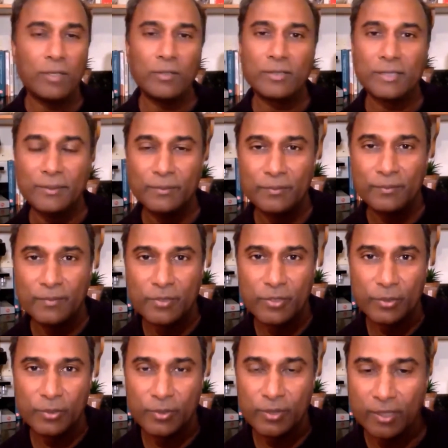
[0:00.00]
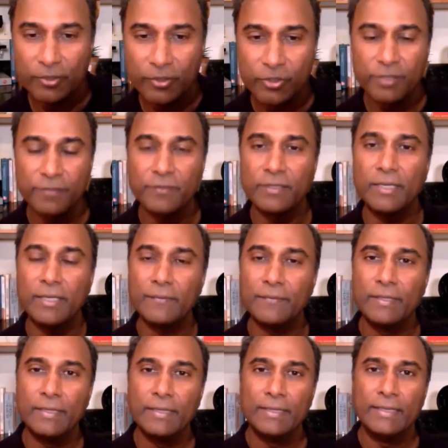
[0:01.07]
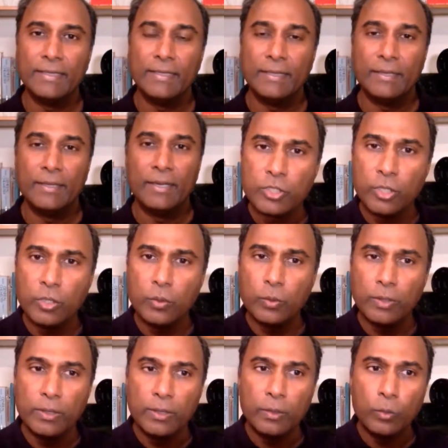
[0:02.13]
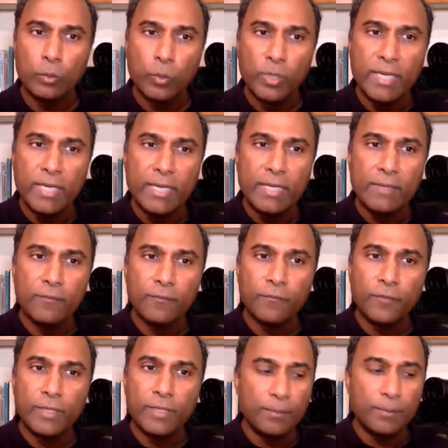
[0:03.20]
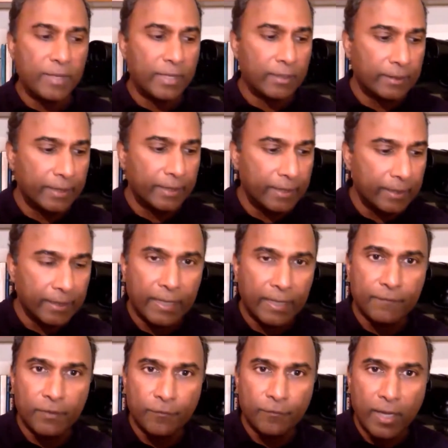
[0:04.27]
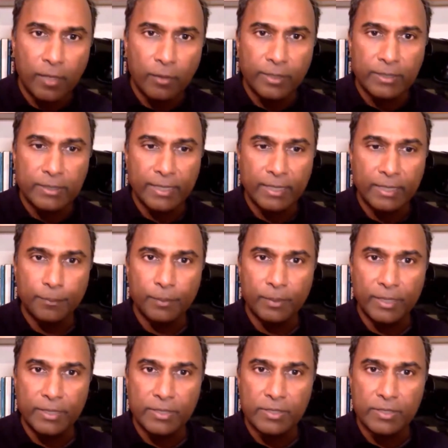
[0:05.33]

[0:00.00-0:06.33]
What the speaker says: welcome to Dr. Shiva Live. So we fundamentally have the following taking